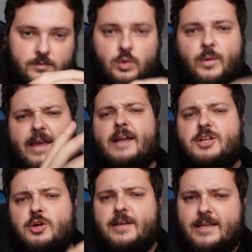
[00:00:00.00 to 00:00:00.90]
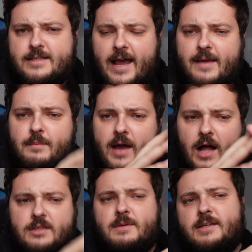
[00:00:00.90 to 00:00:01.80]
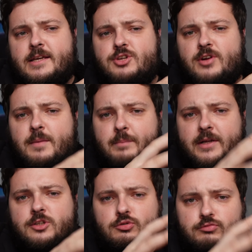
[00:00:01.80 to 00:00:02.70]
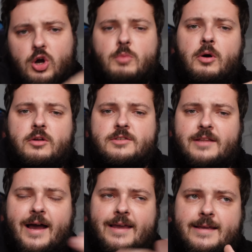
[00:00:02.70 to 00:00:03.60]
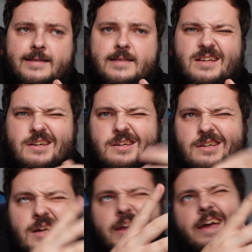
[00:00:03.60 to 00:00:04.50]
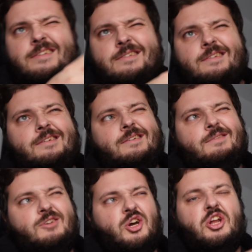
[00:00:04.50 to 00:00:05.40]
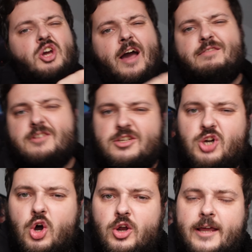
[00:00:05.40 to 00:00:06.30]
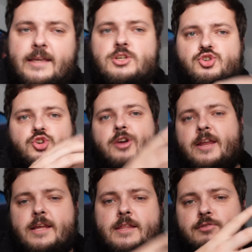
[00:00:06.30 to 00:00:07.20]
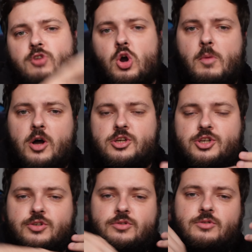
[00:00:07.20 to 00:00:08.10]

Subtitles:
we kind of know that he's dying, but ultimately he's trying to build a robot that is, I guess, gonna look after the dog. Like he's training the robot to